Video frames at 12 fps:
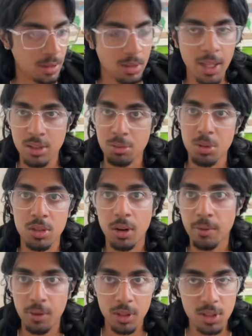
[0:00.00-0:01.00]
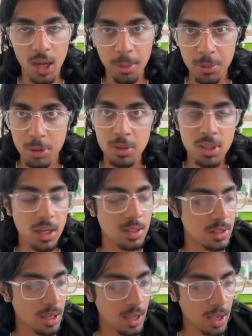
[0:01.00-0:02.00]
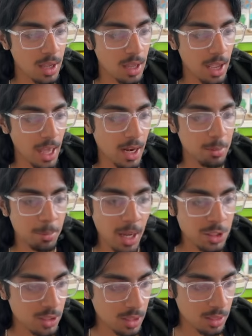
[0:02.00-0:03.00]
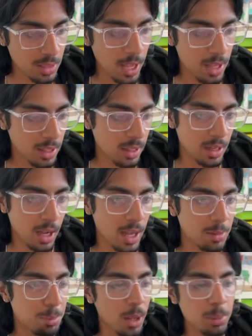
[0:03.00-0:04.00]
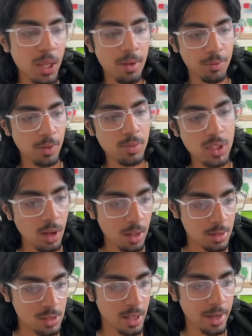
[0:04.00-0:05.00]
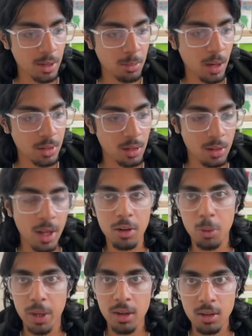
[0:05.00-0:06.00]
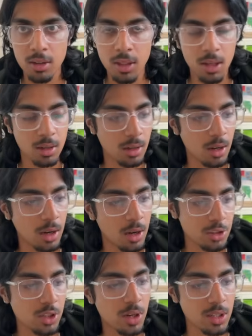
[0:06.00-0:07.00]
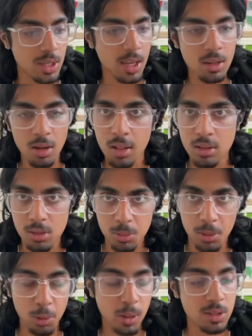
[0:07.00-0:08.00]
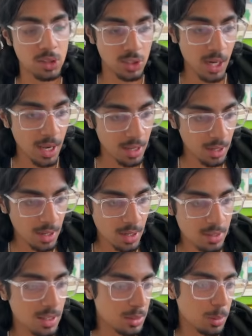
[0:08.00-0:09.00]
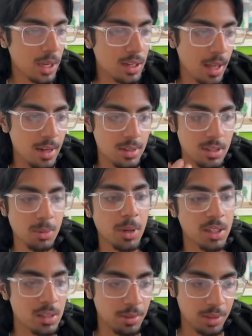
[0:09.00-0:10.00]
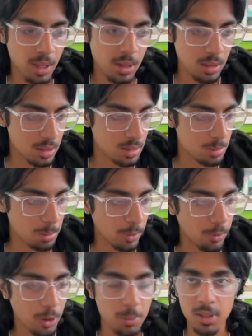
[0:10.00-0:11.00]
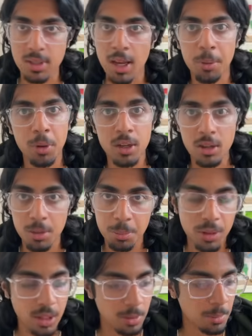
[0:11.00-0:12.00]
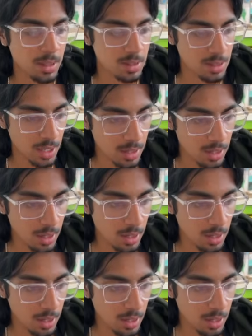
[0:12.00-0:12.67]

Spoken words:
that's reserved for the top 2 sets. And I'm imagining that like I'd probably have $50 lying around a lot quicker than $110 for Lloyd's Jet. So that's why I kind of see myself getting this before, because I want to complete my set